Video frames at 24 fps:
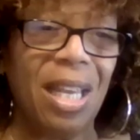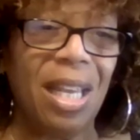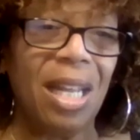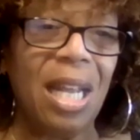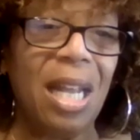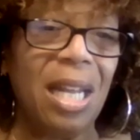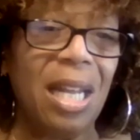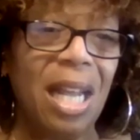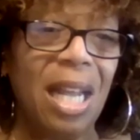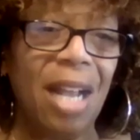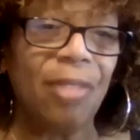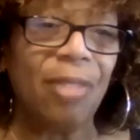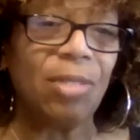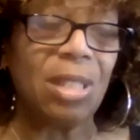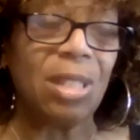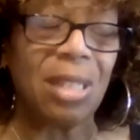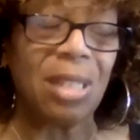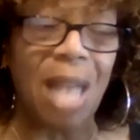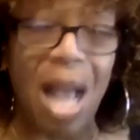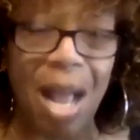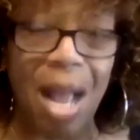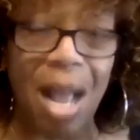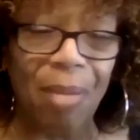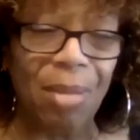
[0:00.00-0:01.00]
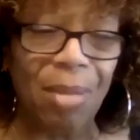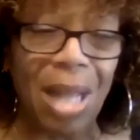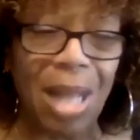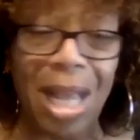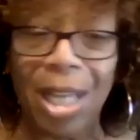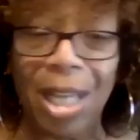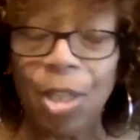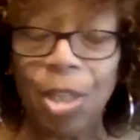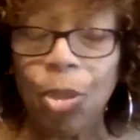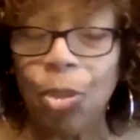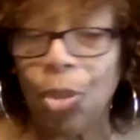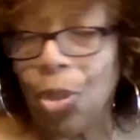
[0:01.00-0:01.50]
then half the time.
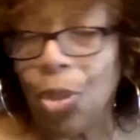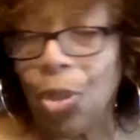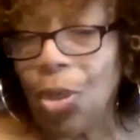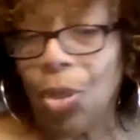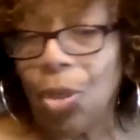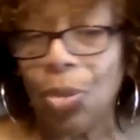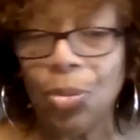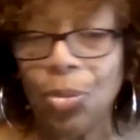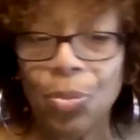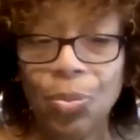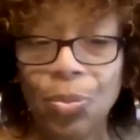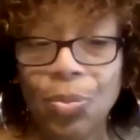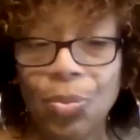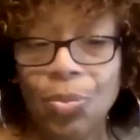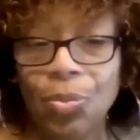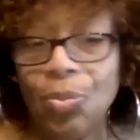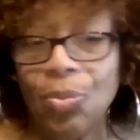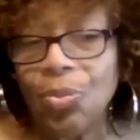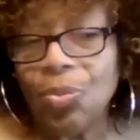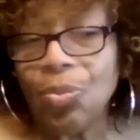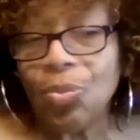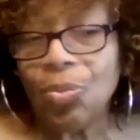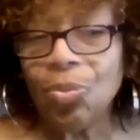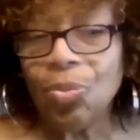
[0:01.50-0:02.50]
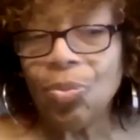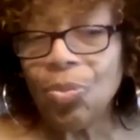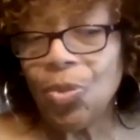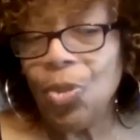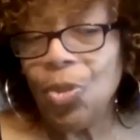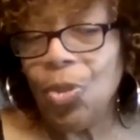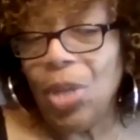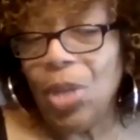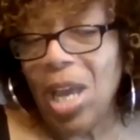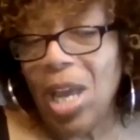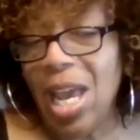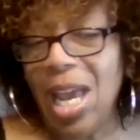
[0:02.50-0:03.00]
Like, you
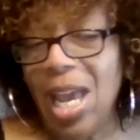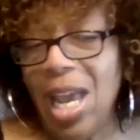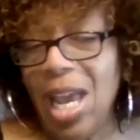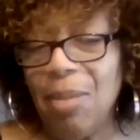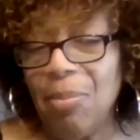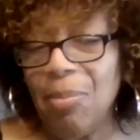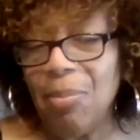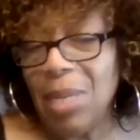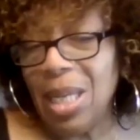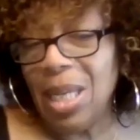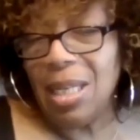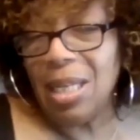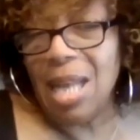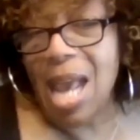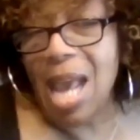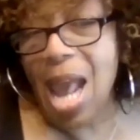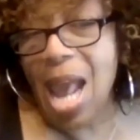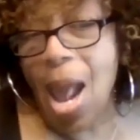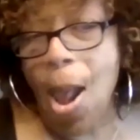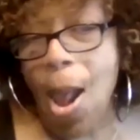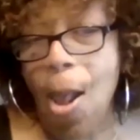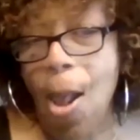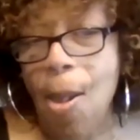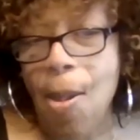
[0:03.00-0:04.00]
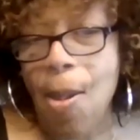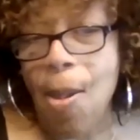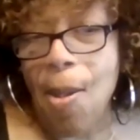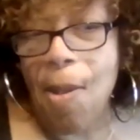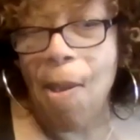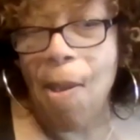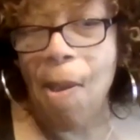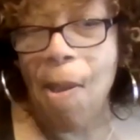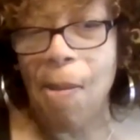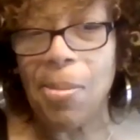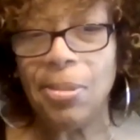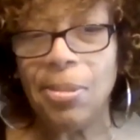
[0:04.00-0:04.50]
can hate me now,
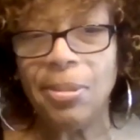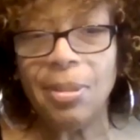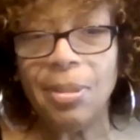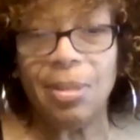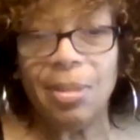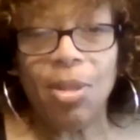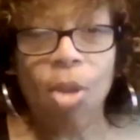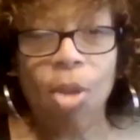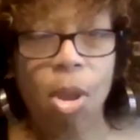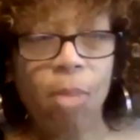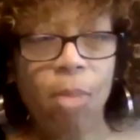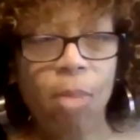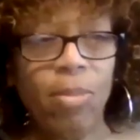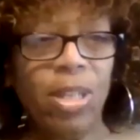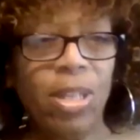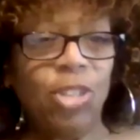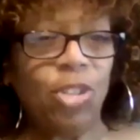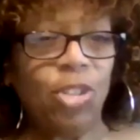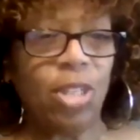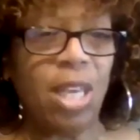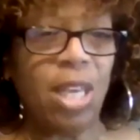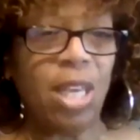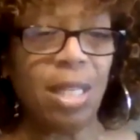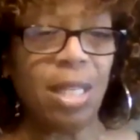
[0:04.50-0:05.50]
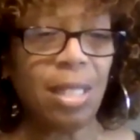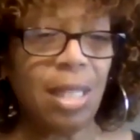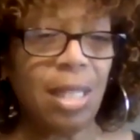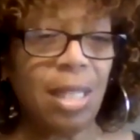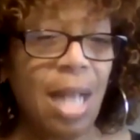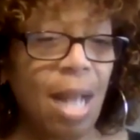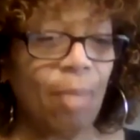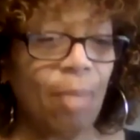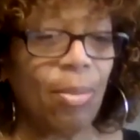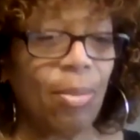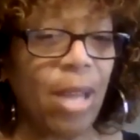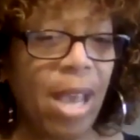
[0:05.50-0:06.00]
but you can't
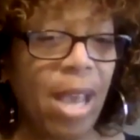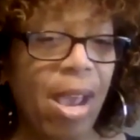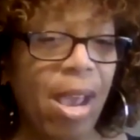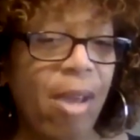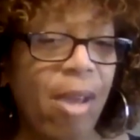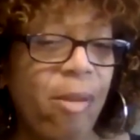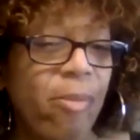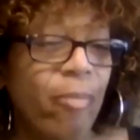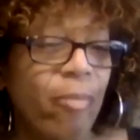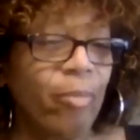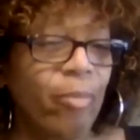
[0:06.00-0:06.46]
stop now.